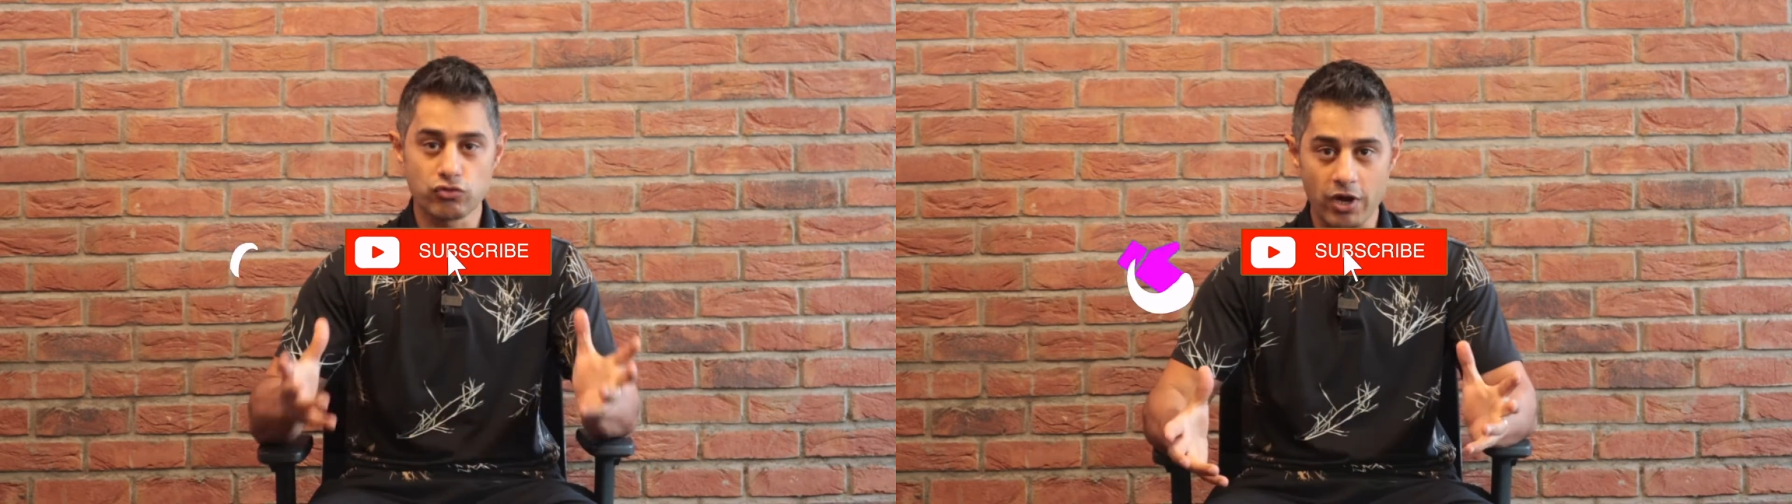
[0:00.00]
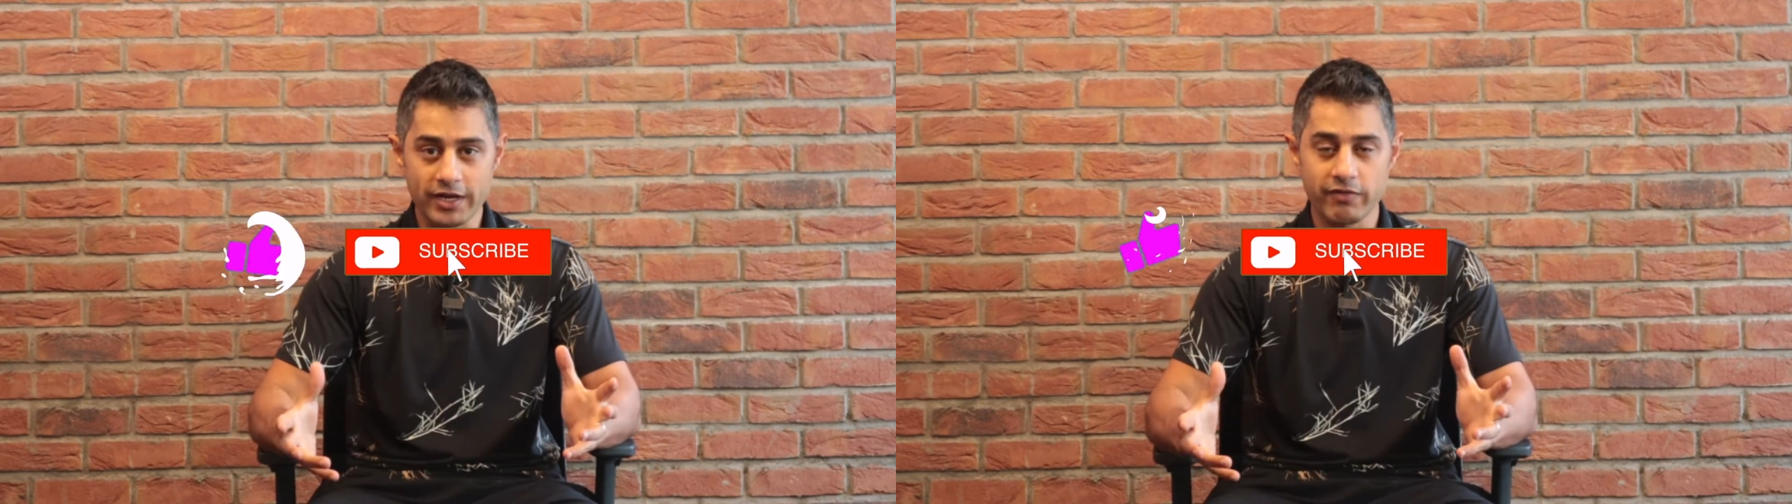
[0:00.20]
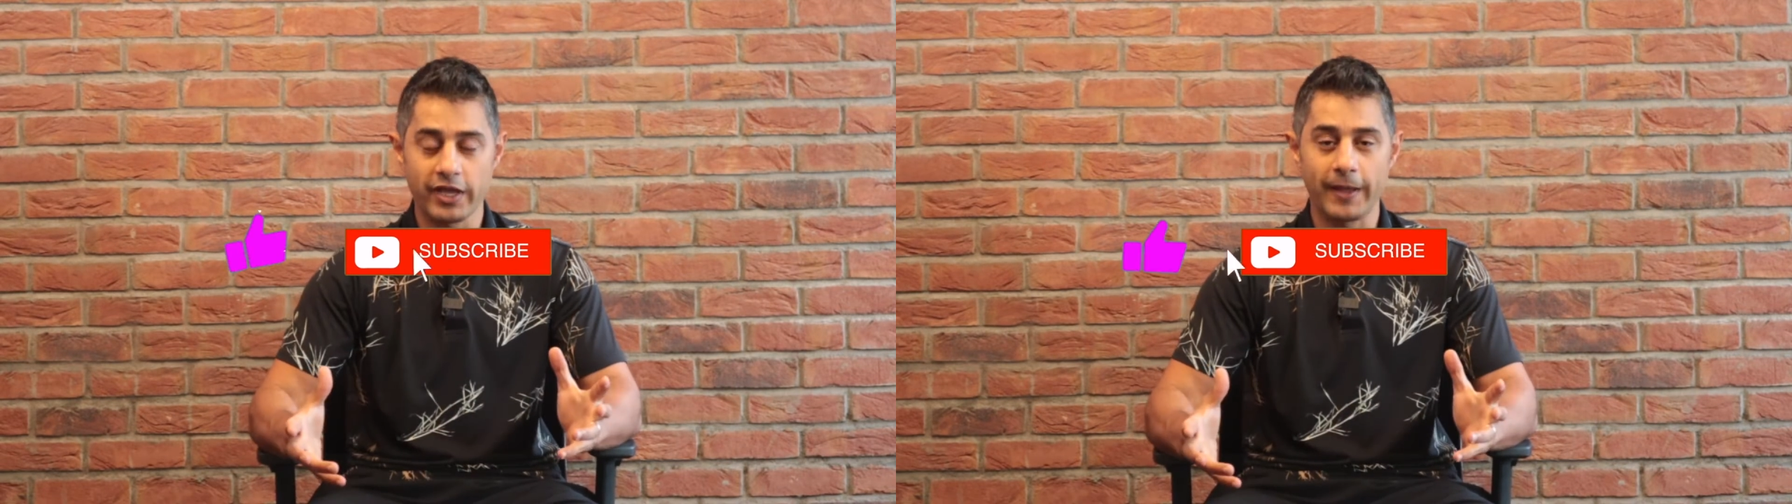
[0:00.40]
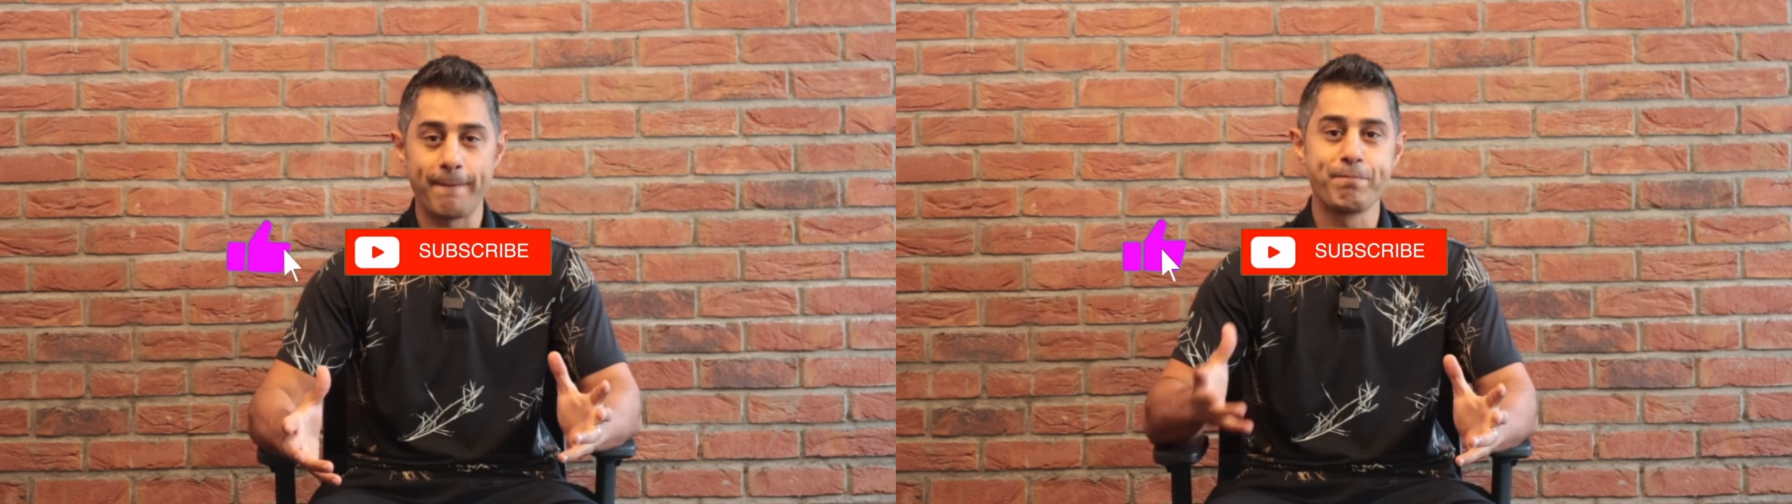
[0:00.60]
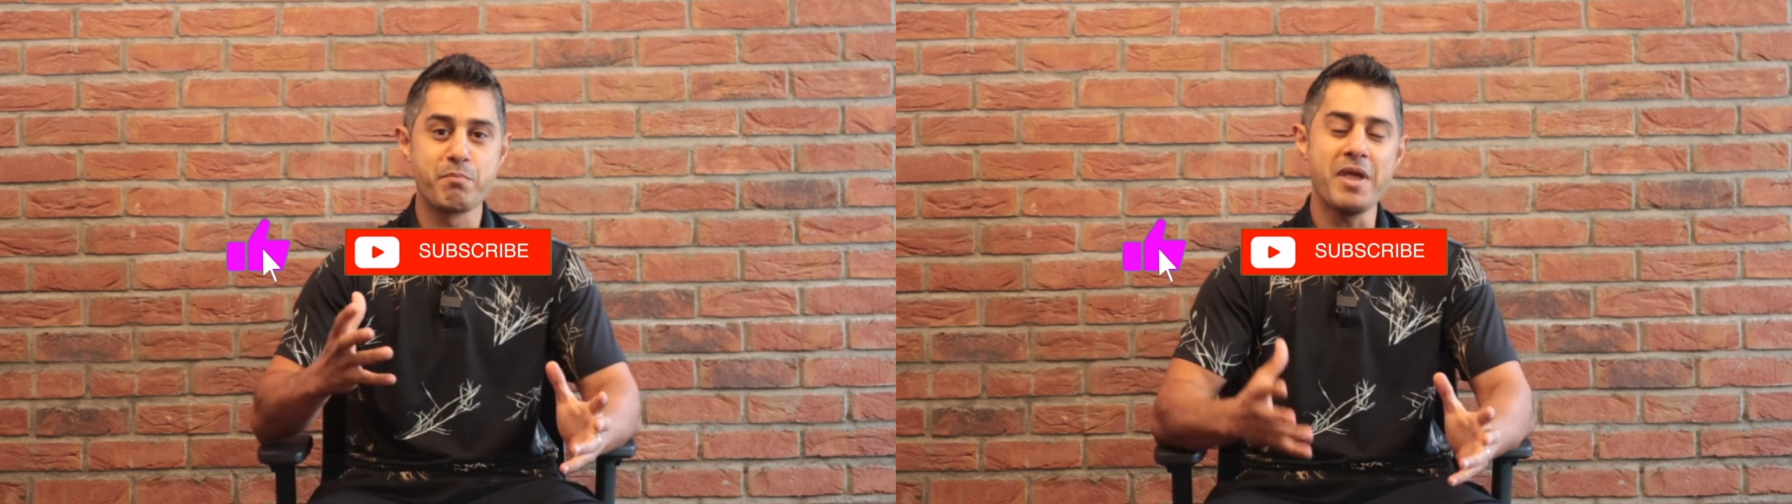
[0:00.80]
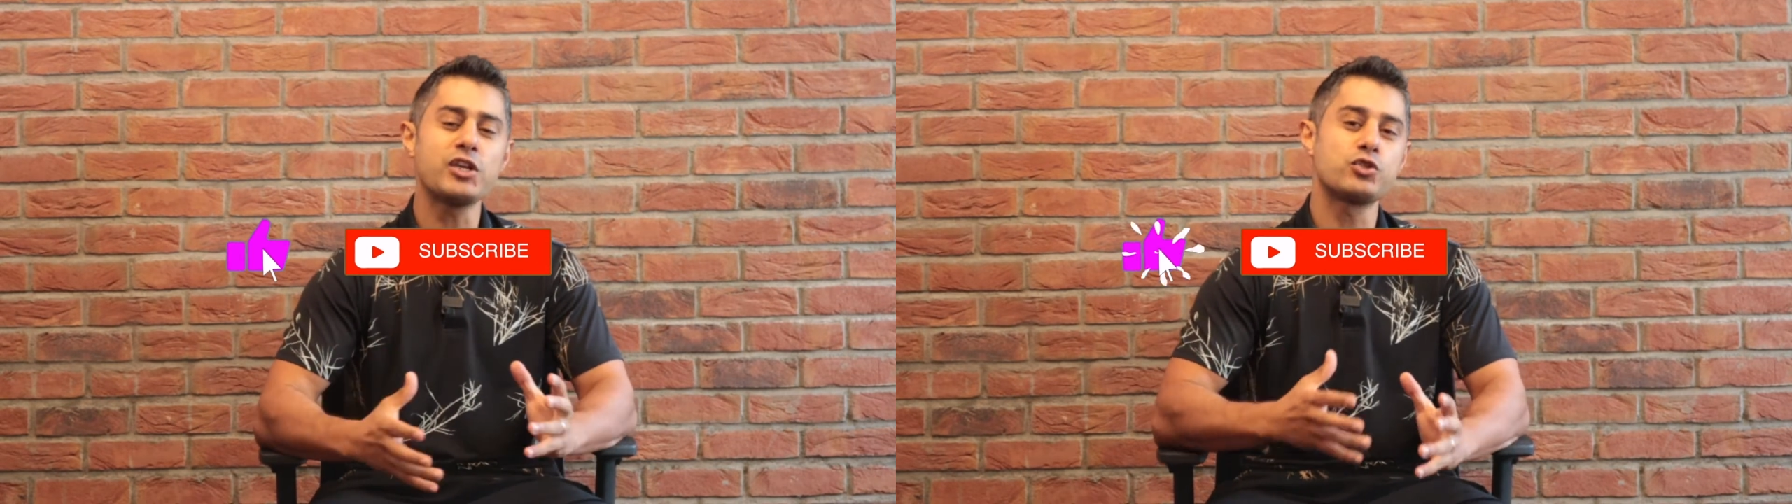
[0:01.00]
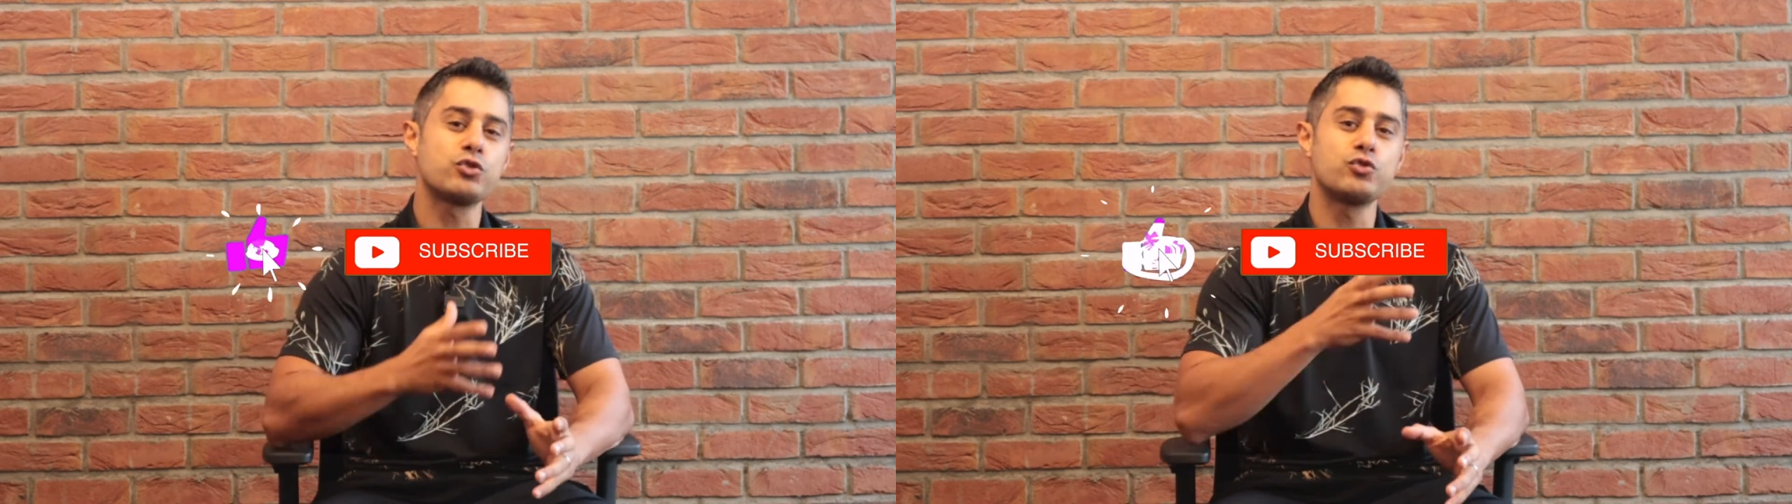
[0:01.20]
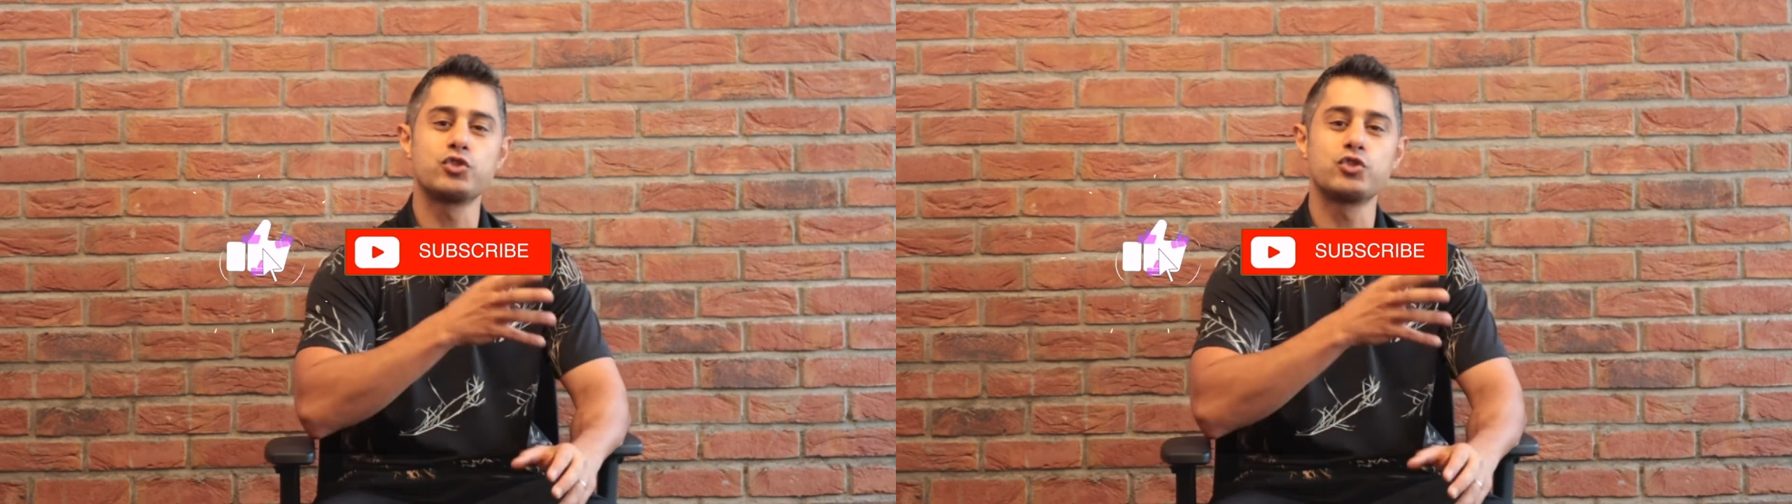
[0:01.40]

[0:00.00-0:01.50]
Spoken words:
right away. Make sure to